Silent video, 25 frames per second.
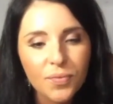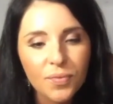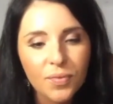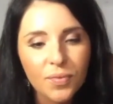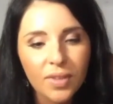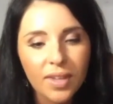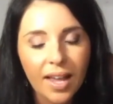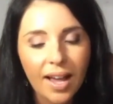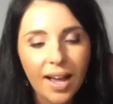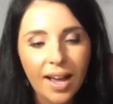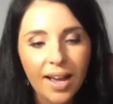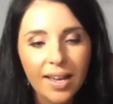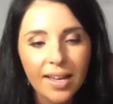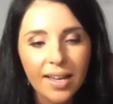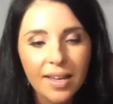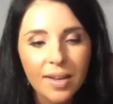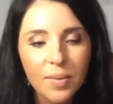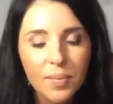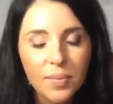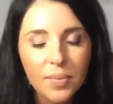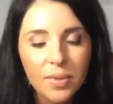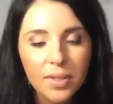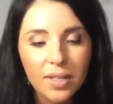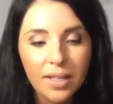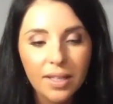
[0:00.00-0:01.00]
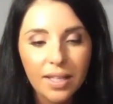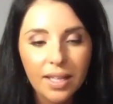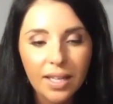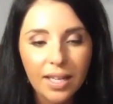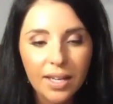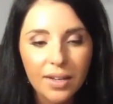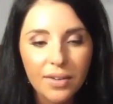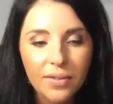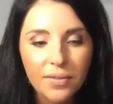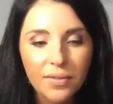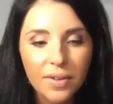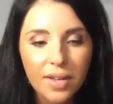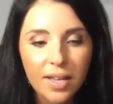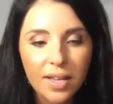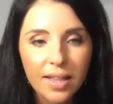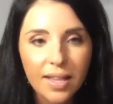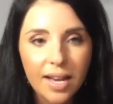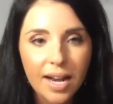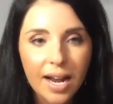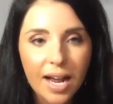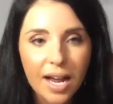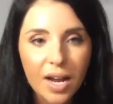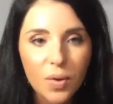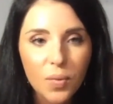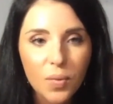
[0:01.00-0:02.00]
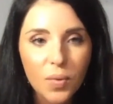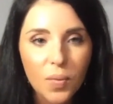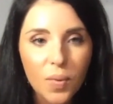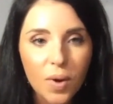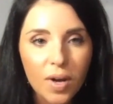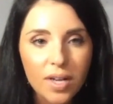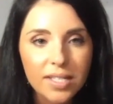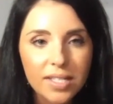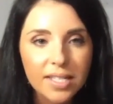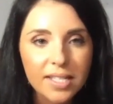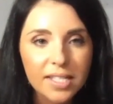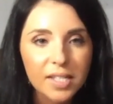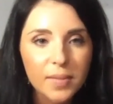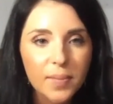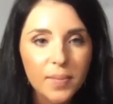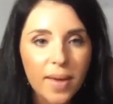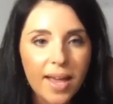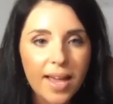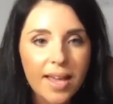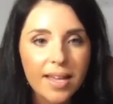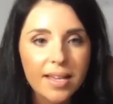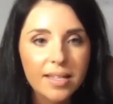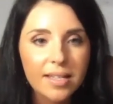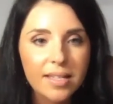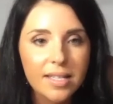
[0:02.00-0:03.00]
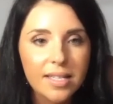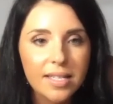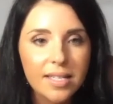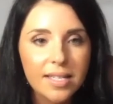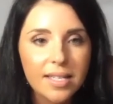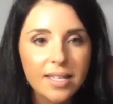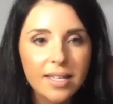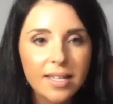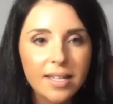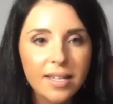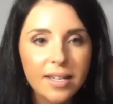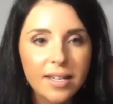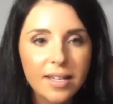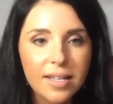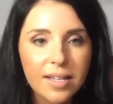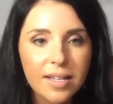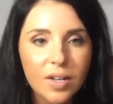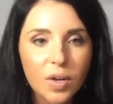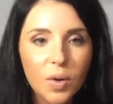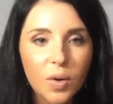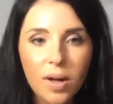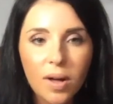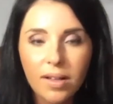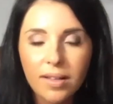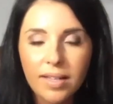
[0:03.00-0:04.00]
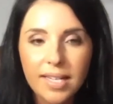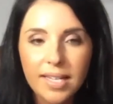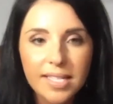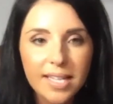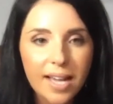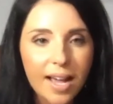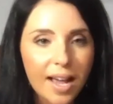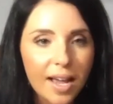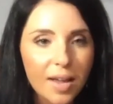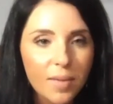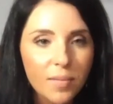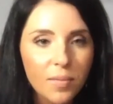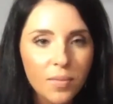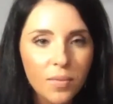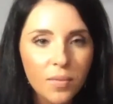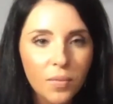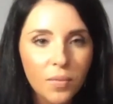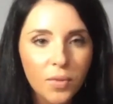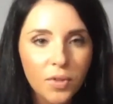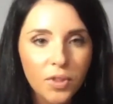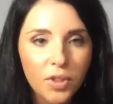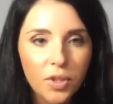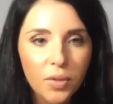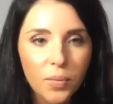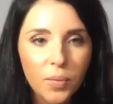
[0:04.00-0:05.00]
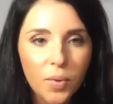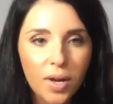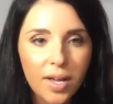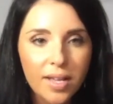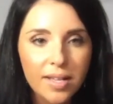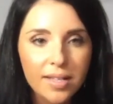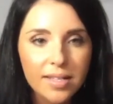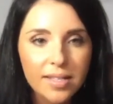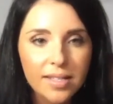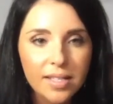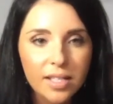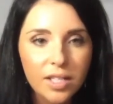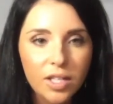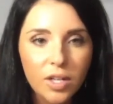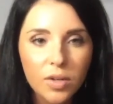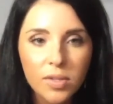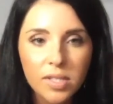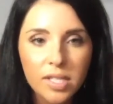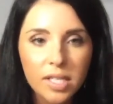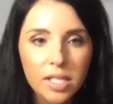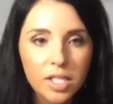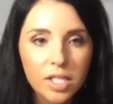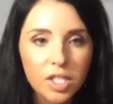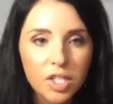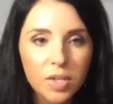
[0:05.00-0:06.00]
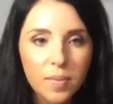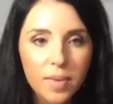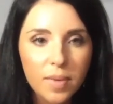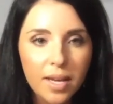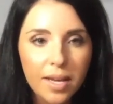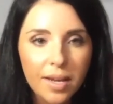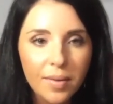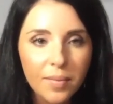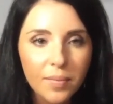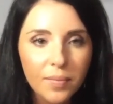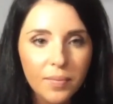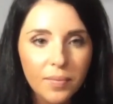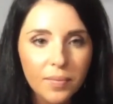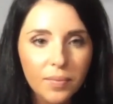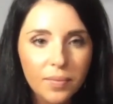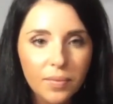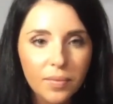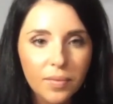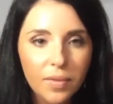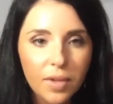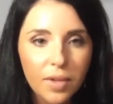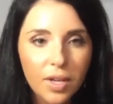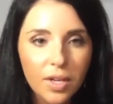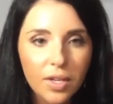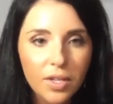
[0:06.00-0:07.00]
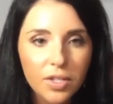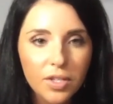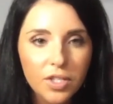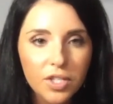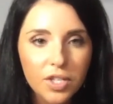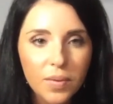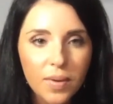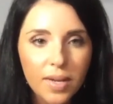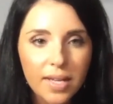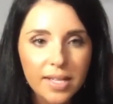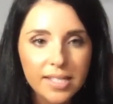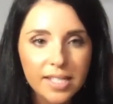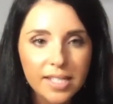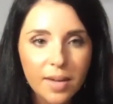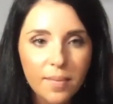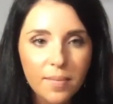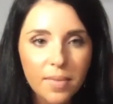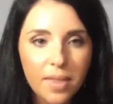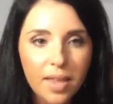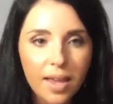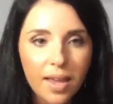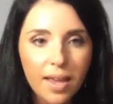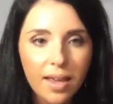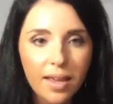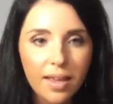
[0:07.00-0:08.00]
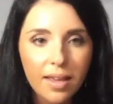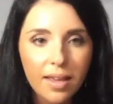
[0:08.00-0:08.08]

I believe that I would want to spend quality time with the ones closest to me, doing something